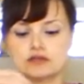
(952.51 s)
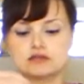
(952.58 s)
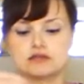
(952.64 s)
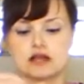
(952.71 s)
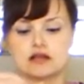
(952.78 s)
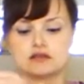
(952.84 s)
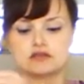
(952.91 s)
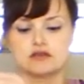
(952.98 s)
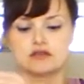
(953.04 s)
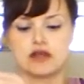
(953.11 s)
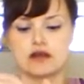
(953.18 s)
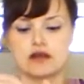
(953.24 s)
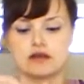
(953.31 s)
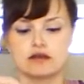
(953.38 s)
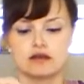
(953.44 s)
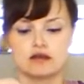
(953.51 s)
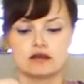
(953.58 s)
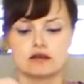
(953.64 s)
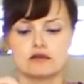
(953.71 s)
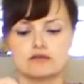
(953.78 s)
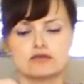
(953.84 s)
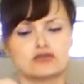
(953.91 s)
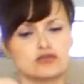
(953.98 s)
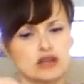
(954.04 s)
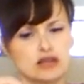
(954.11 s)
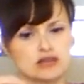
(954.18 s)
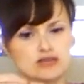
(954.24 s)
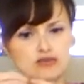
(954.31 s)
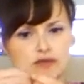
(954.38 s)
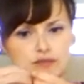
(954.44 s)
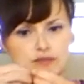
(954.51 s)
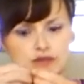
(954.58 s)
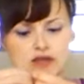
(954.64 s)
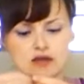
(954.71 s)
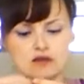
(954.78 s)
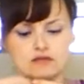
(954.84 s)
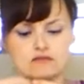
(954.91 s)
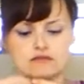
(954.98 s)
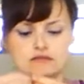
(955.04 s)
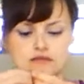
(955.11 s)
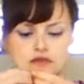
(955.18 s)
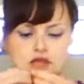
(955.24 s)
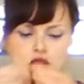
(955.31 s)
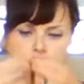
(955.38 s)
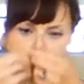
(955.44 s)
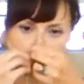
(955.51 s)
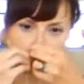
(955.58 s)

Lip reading: as tight as you can. But try not to rip the thing.